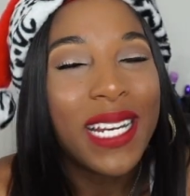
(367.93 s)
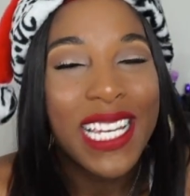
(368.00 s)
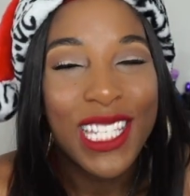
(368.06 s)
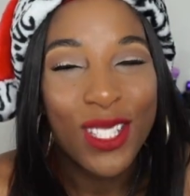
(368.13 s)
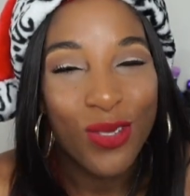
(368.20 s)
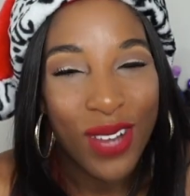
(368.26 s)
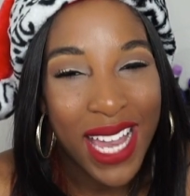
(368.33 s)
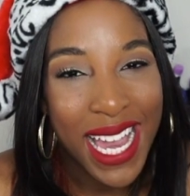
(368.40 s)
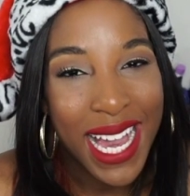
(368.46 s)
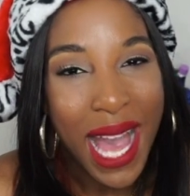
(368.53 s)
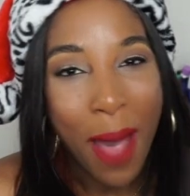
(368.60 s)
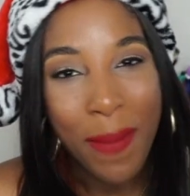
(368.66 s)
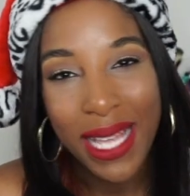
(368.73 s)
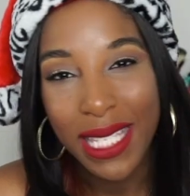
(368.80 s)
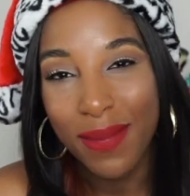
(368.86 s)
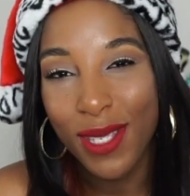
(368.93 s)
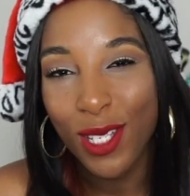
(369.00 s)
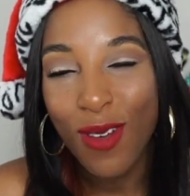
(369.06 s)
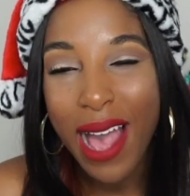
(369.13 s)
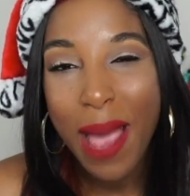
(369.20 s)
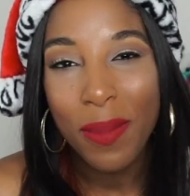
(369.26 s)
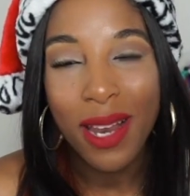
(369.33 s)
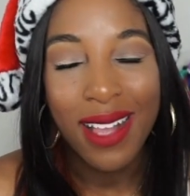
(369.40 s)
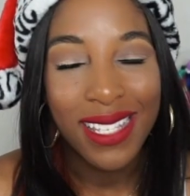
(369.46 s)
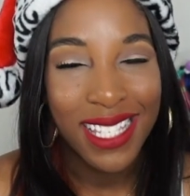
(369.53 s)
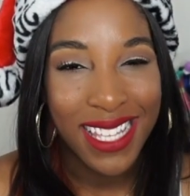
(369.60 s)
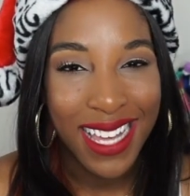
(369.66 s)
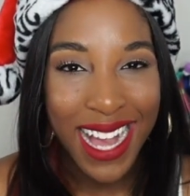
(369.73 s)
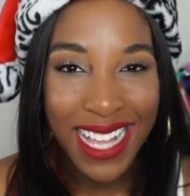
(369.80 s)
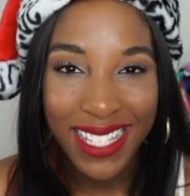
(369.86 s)
Please rate, comment, subscribe, and I'll
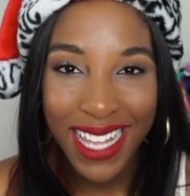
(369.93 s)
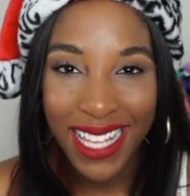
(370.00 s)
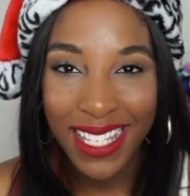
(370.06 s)
see you guys